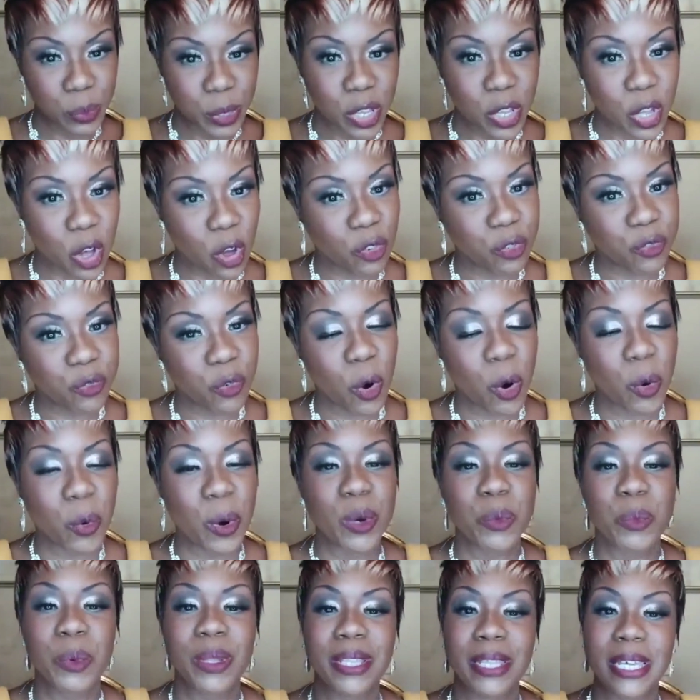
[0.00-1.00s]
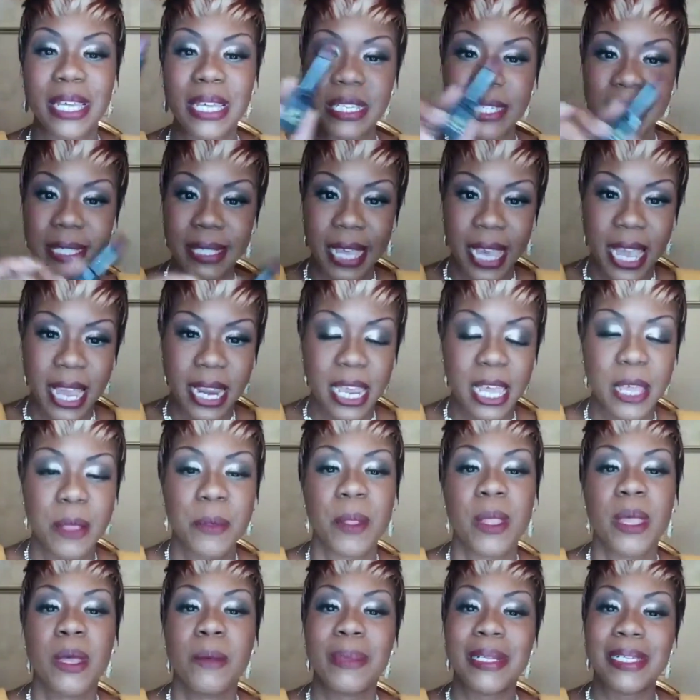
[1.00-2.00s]
we go forward with each
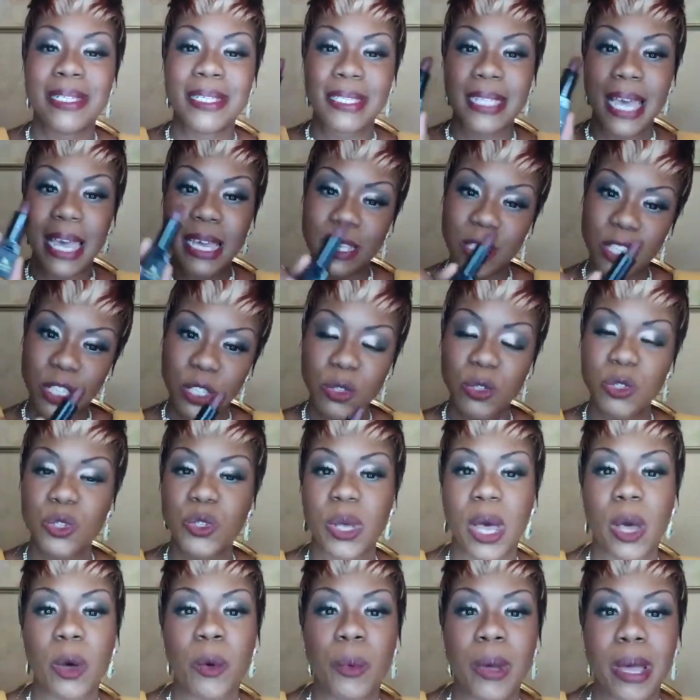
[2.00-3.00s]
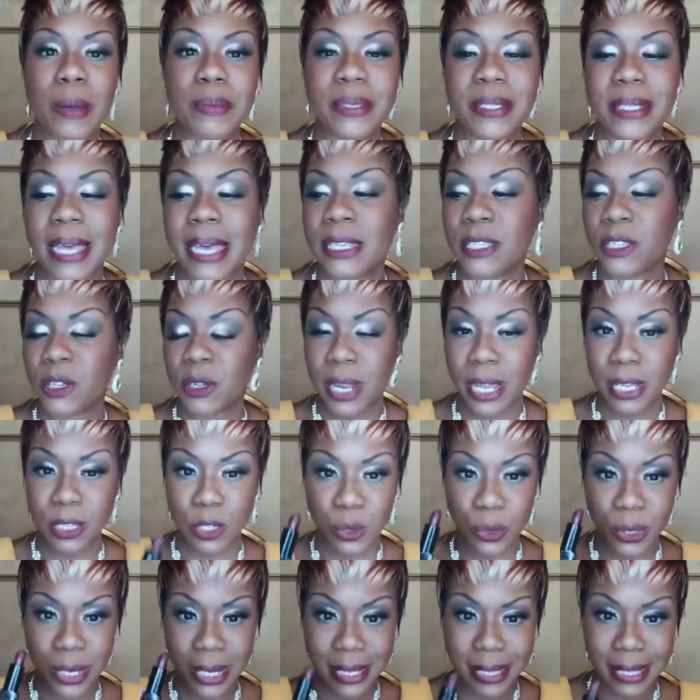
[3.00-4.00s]
lady. But stay tuned to our website so
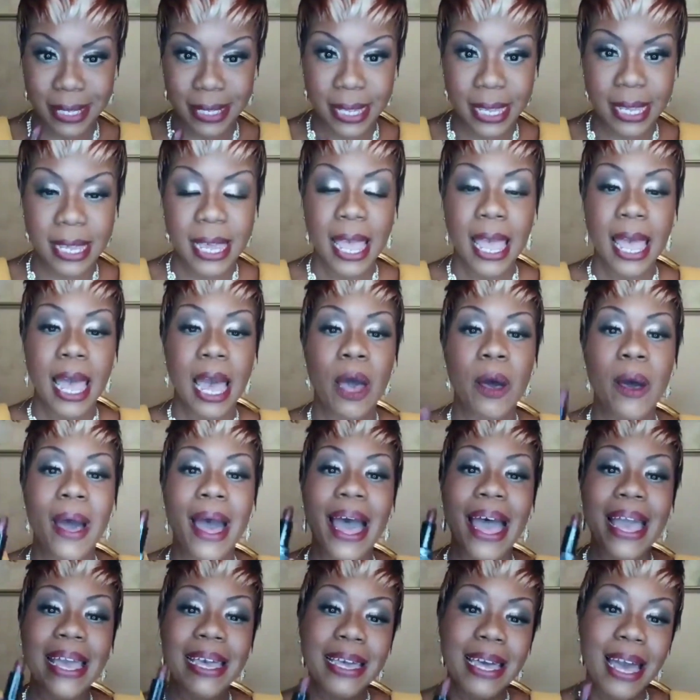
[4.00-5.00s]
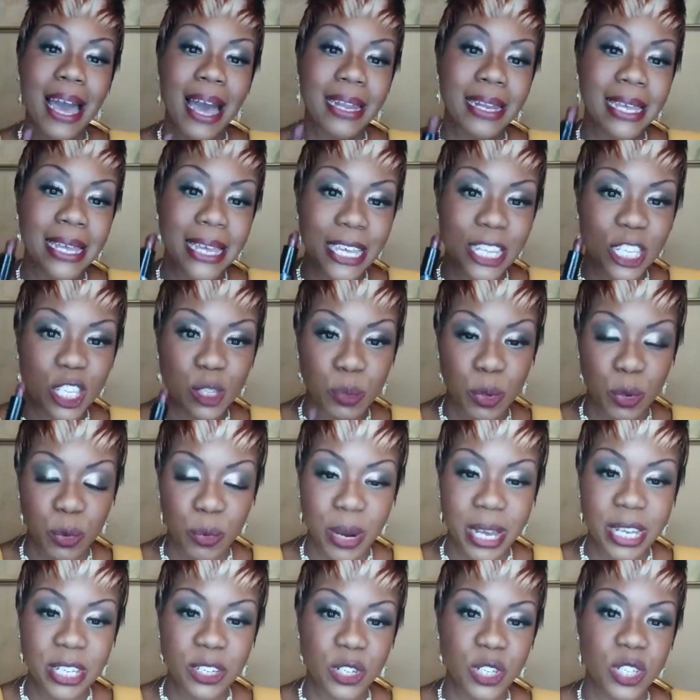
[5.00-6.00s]
that you can see our iconic
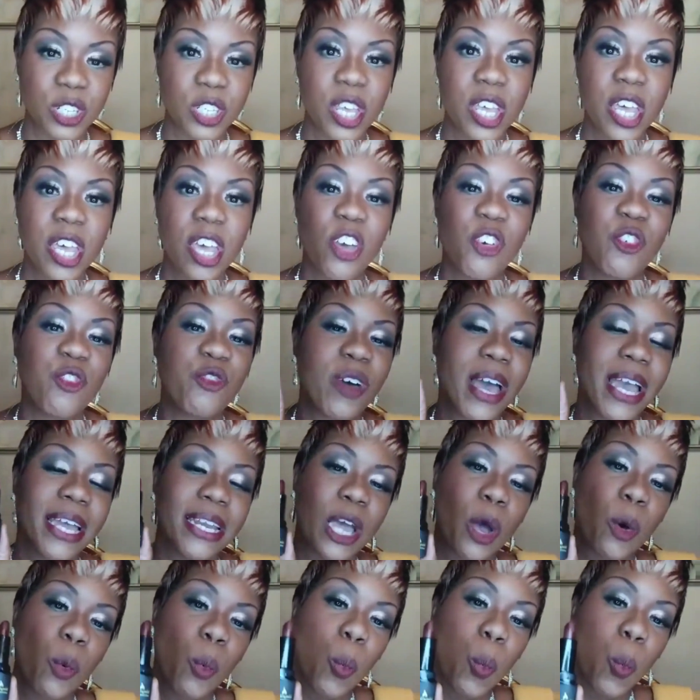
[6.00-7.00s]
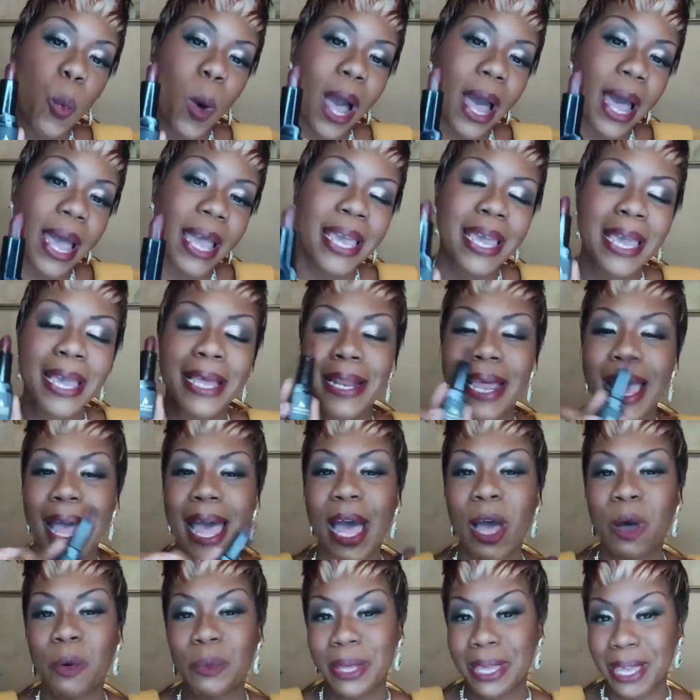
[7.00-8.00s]
inspirations and find out why and
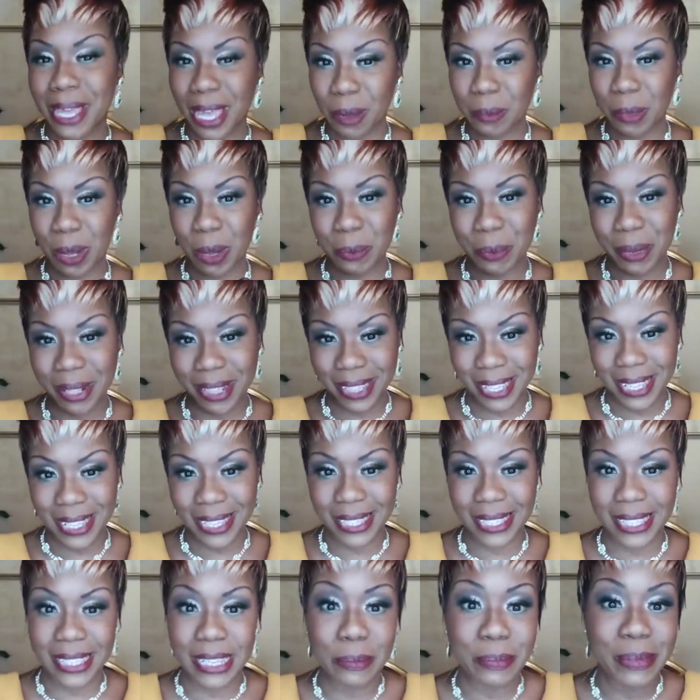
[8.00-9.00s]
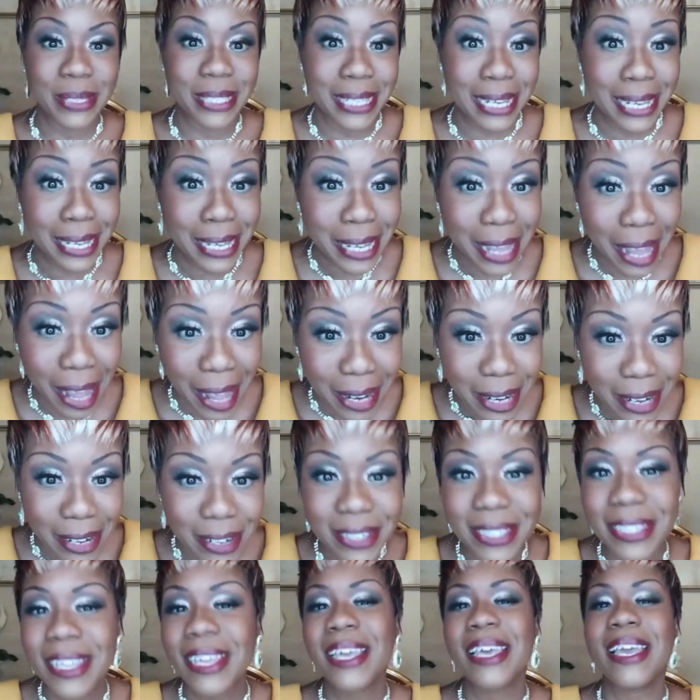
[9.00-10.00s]
how we come up with these lipstick
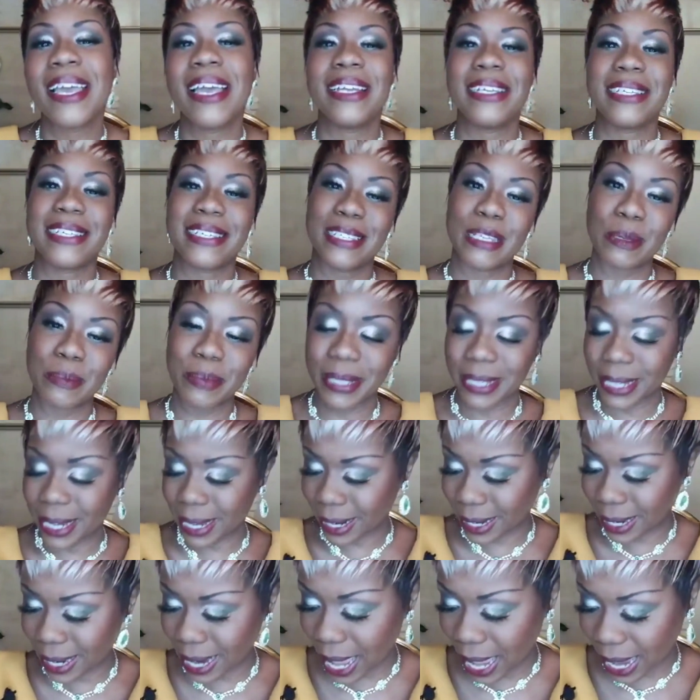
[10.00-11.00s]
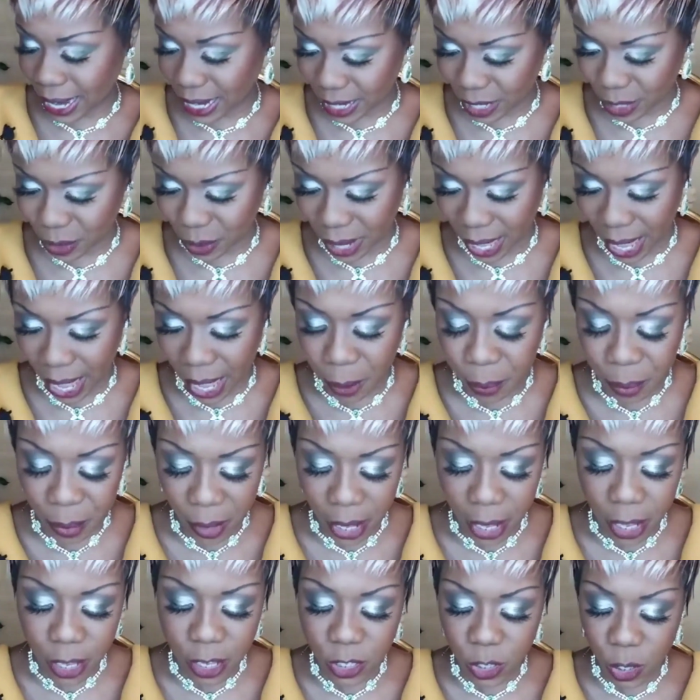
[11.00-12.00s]
colors and these lipstick lines, okay?
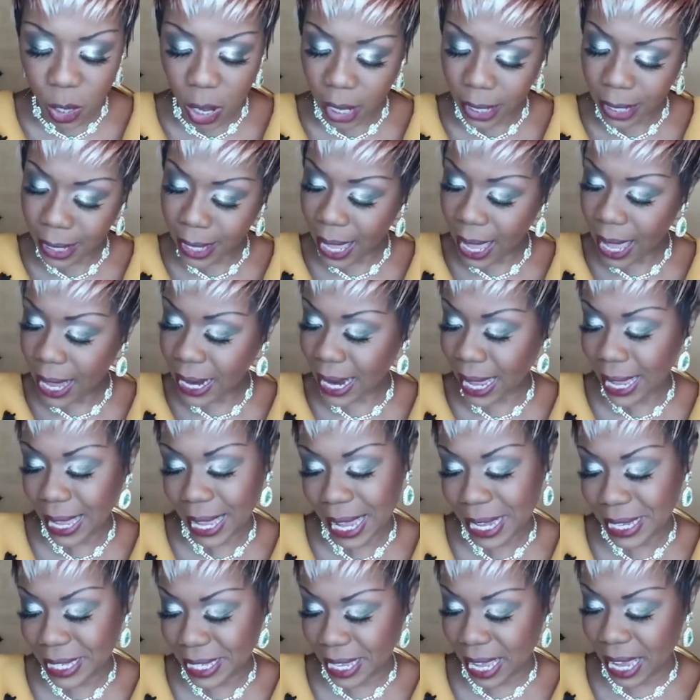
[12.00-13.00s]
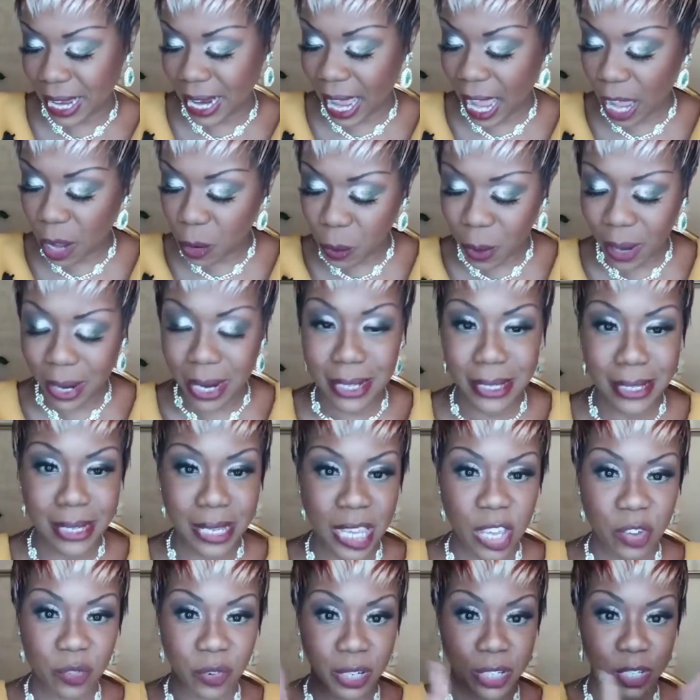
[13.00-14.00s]
So again, like I said, I wanted to
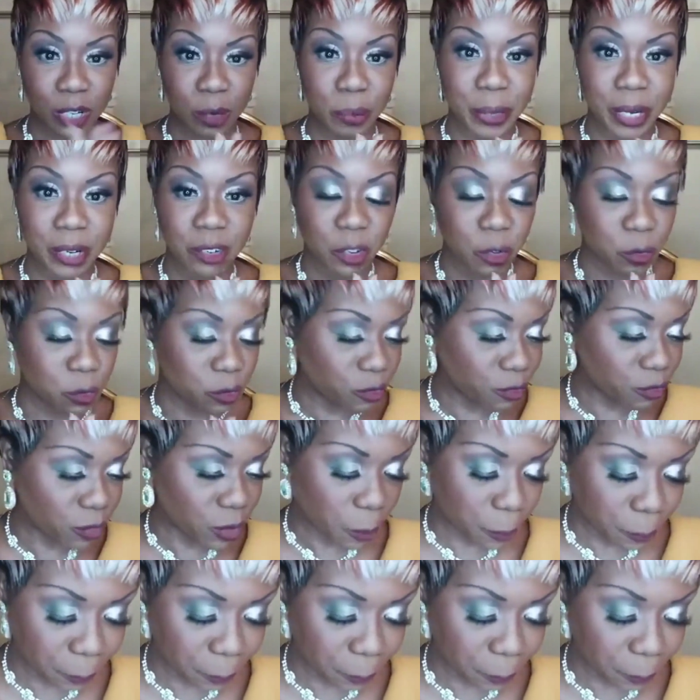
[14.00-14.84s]
give it a little bit of oomph